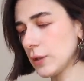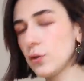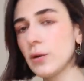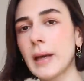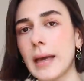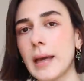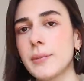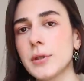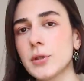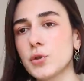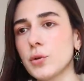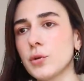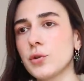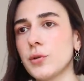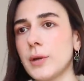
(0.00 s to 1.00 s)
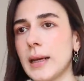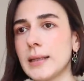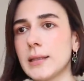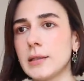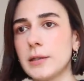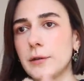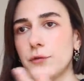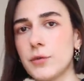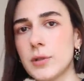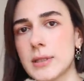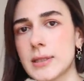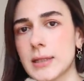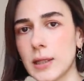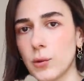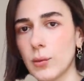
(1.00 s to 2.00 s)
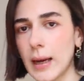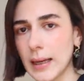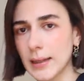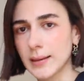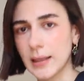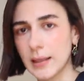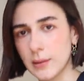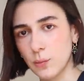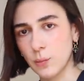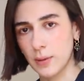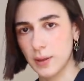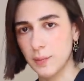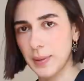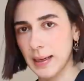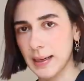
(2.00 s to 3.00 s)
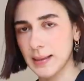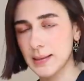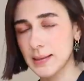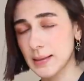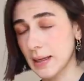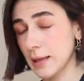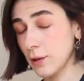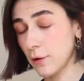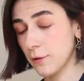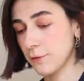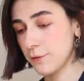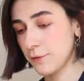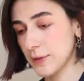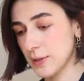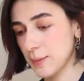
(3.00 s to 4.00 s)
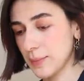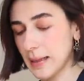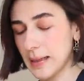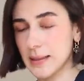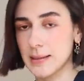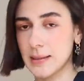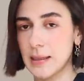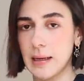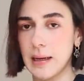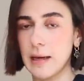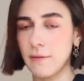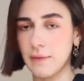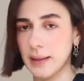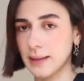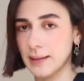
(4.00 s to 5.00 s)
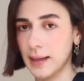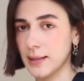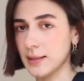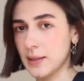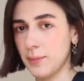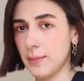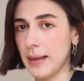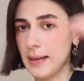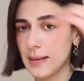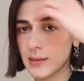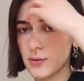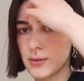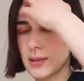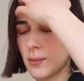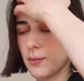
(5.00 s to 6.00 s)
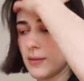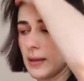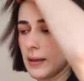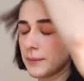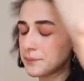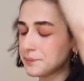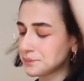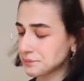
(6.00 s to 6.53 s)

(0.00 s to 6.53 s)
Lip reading: You are able to create a different silhouette than with the pants. I love fitting pants, and I have like 90 pants or something